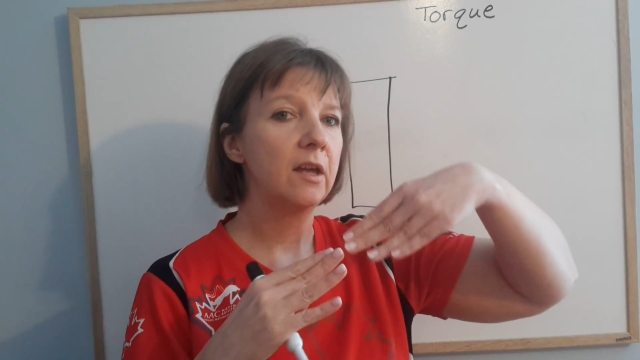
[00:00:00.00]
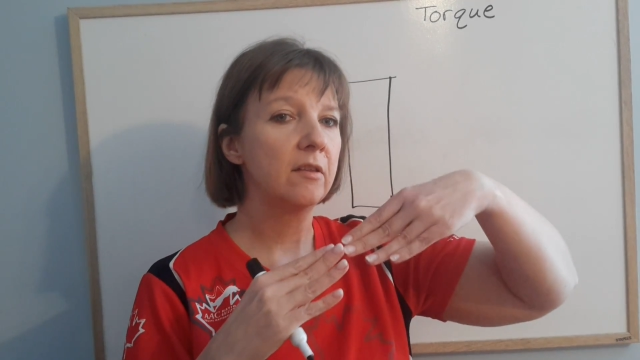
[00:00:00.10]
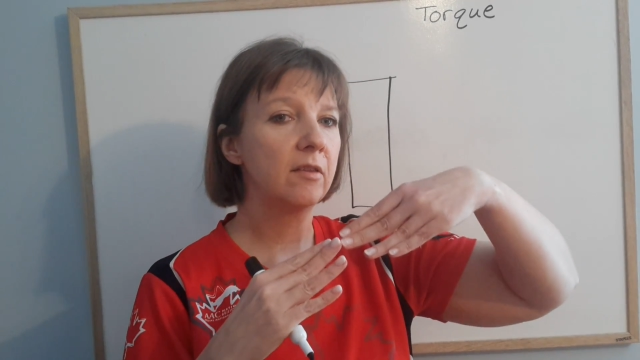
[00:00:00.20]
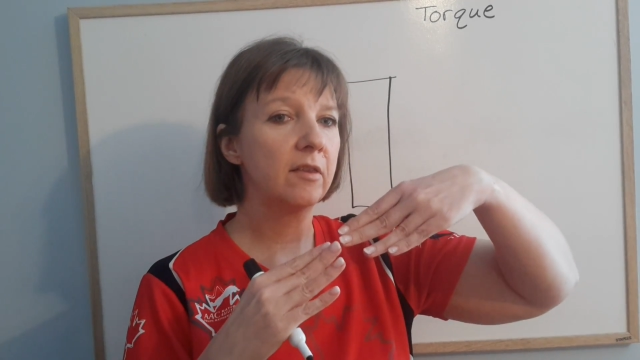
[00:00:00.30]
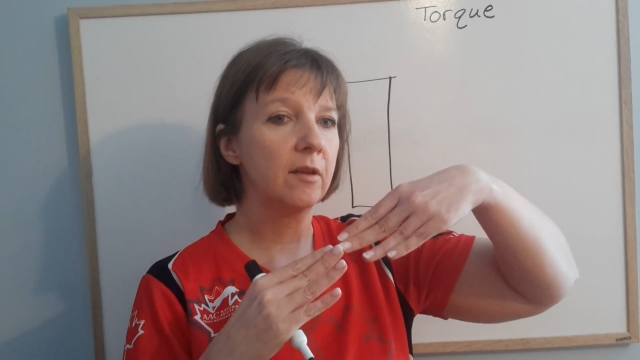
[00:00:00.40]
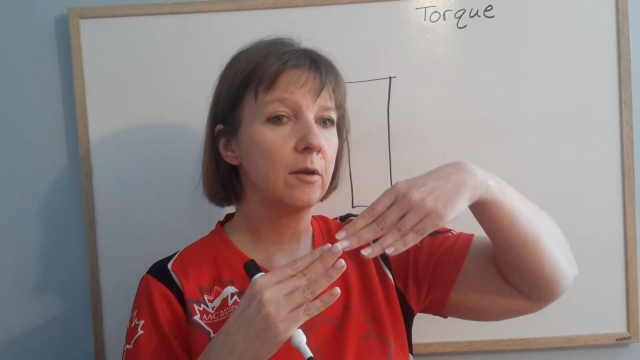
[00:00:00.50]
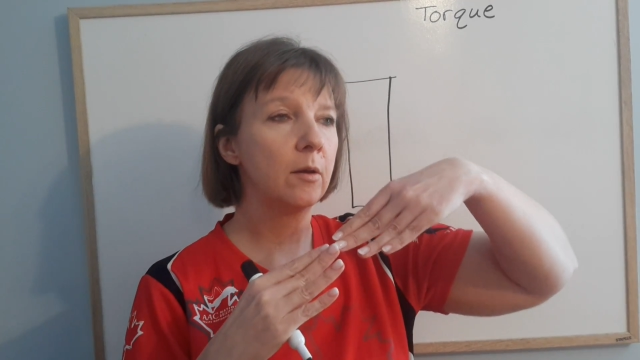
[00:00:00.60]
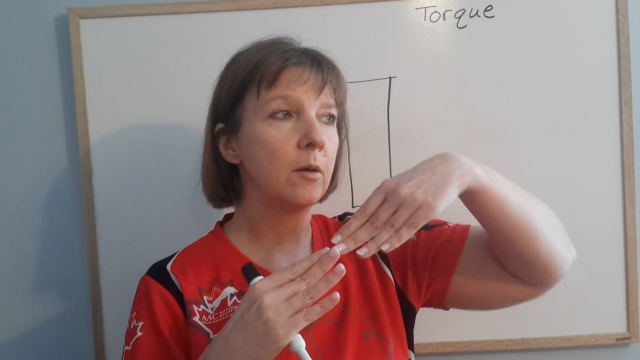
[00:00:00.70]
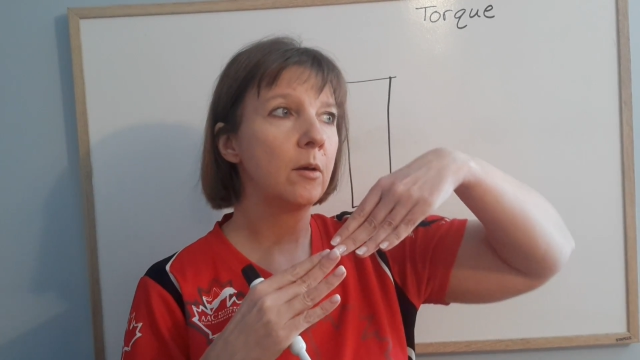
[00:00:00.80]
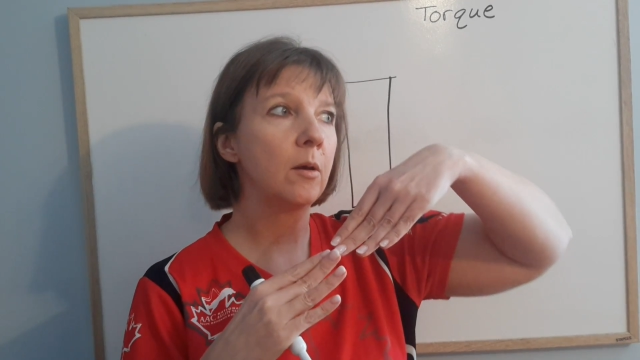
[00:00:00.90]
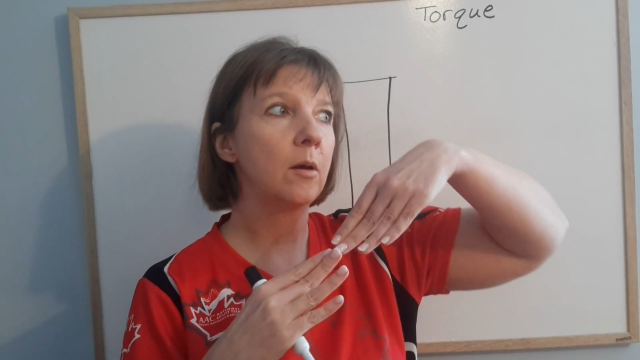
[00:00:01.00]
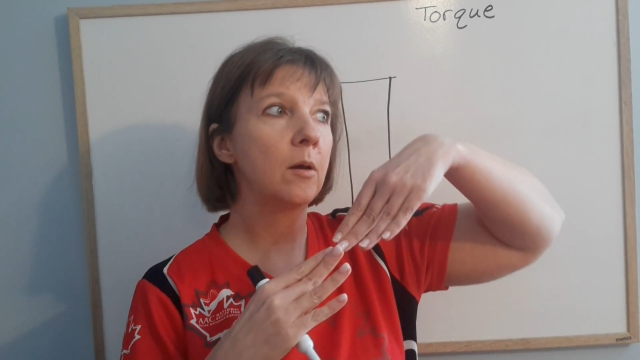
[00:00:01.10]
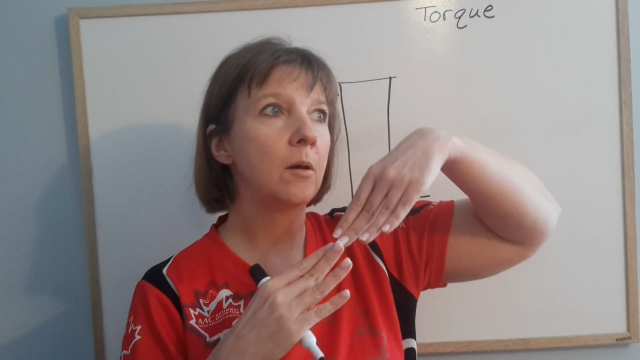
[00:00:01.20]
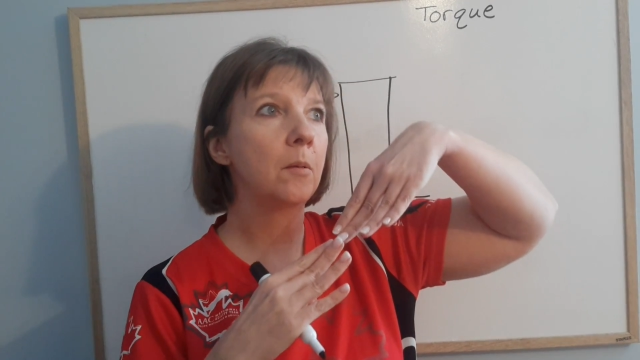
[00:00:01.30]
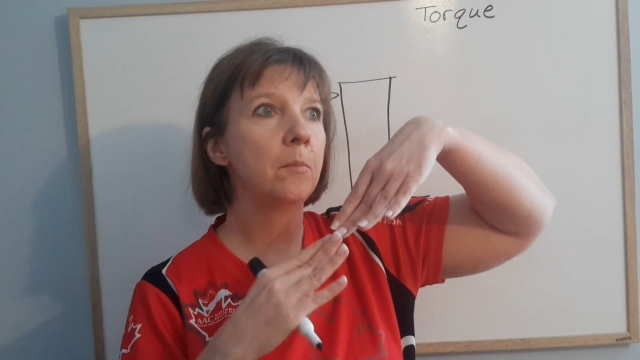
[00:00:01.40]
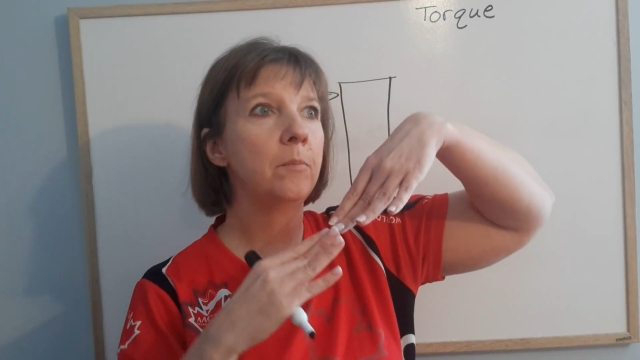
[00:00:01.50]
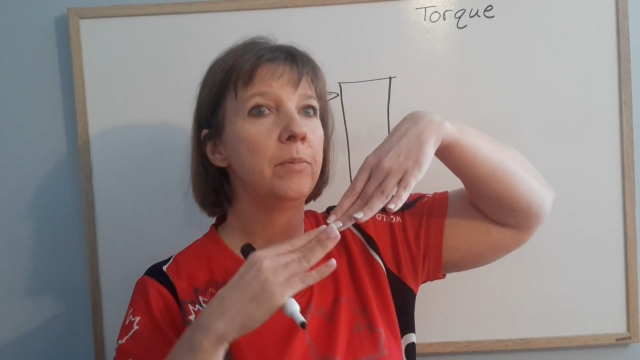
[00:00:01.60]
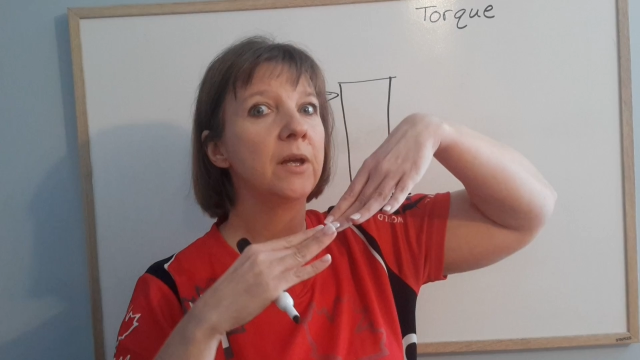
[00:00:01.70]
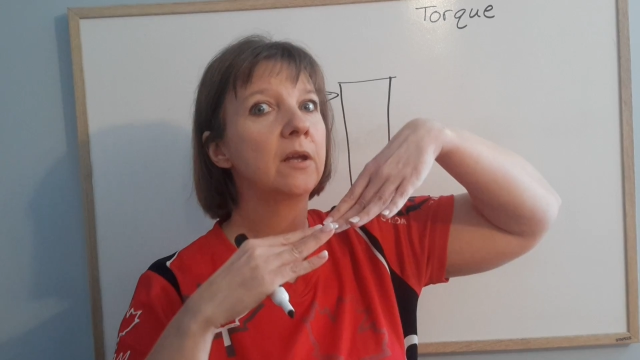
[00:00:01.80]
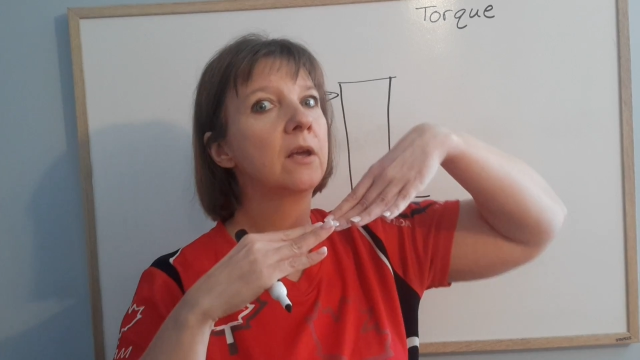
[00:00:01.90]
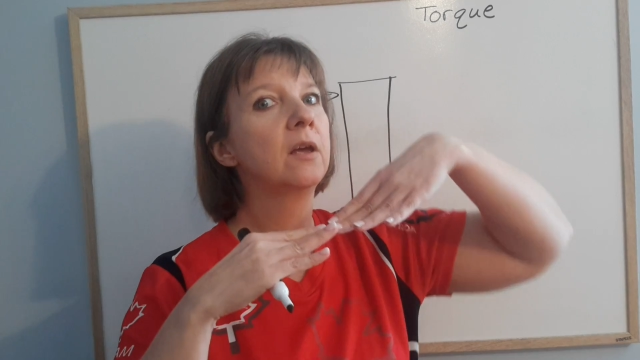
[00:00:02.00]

and some big